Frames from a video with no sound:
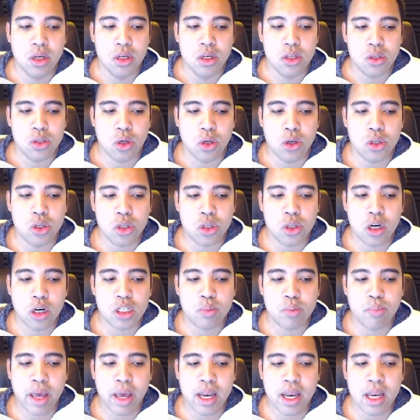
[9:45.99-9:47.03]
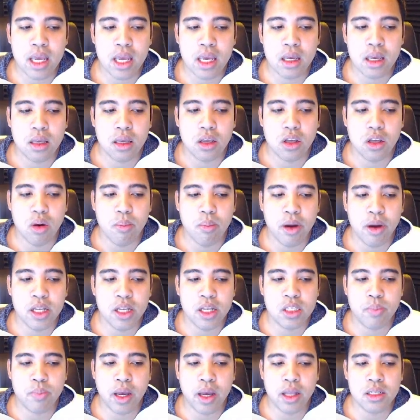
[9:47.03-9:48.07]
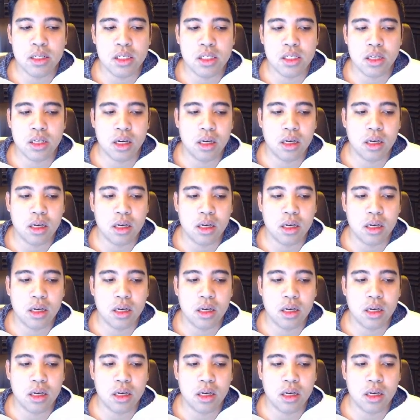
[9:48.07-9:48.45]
So you start spending, your money spends,